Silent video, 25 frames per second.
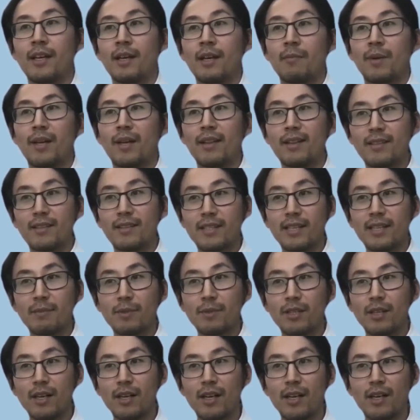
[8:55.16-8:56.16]
But at the same
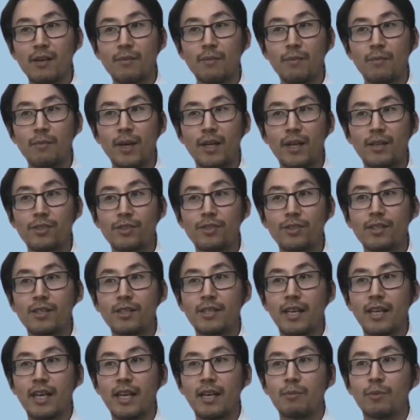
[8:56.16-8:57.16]
time, PagerDuty
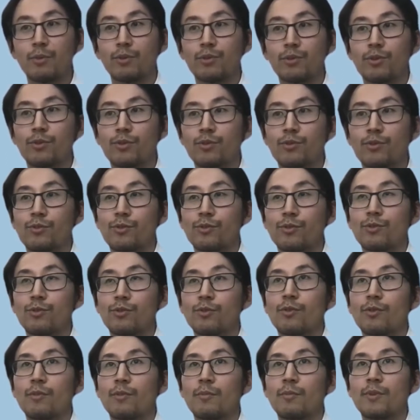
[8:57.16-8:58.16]
is able
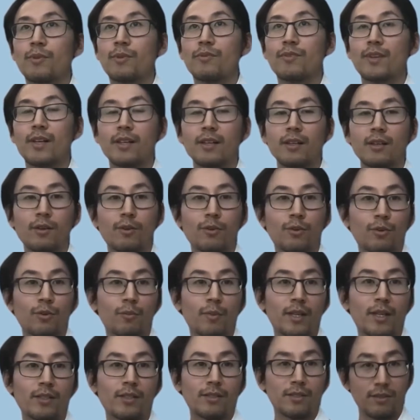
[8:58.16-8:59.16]
to provide an
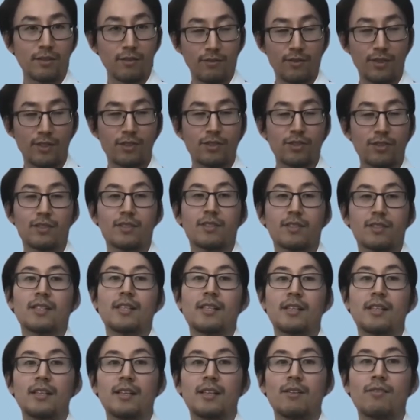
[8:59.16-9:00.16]
automation
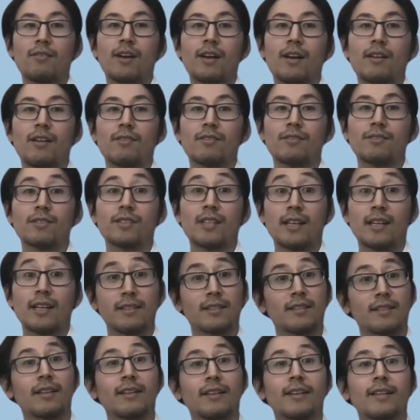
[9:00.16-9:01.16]
efficiency around the
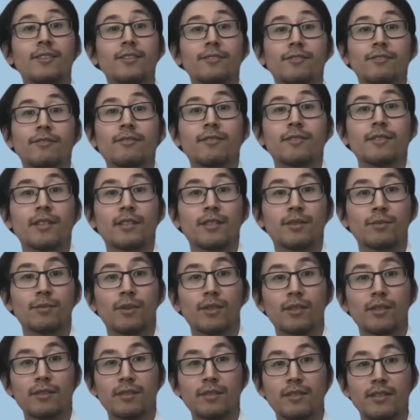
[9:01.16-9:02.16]
escalations, as
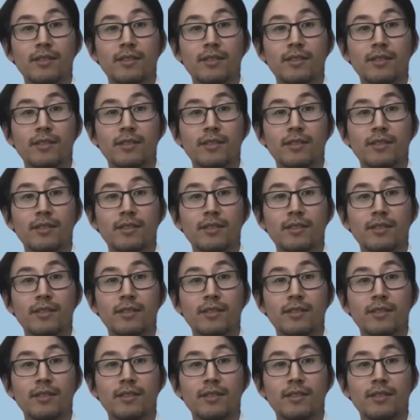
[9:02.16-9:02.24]
well as the